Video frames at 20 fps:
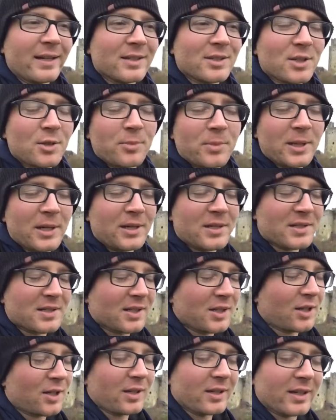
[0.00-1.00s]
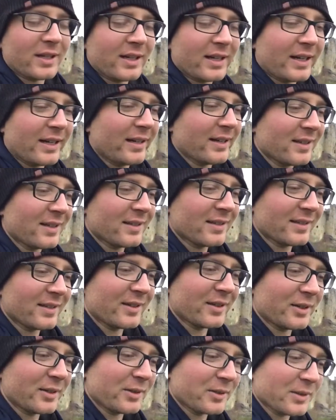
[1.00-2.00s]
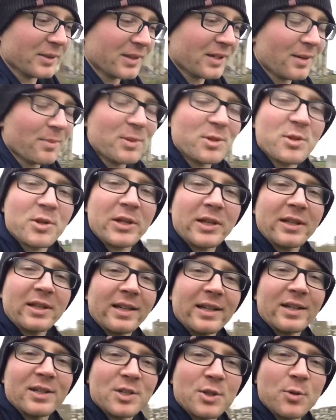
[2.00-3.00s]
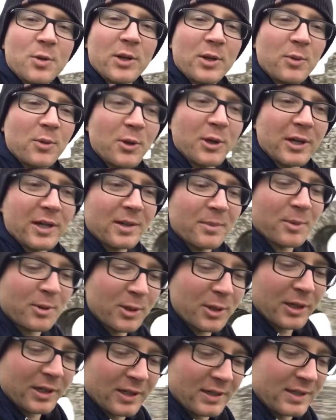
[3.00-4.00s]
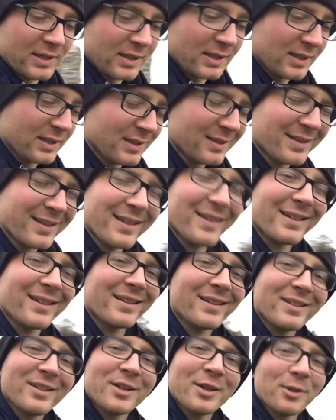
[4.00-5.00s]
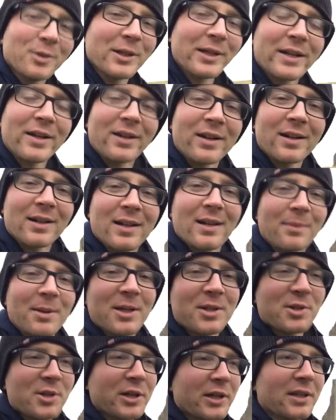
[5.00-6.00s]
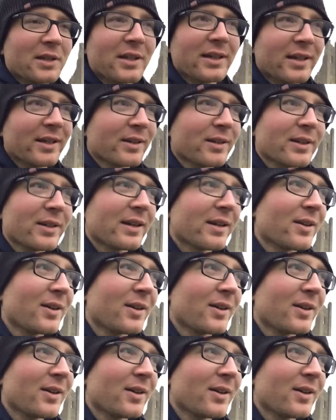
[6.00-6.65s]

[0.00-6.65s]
2 beers, call it a night. You know, can't be drinking like you're 21 anymore, and no liquor. I'm not drinking liquor at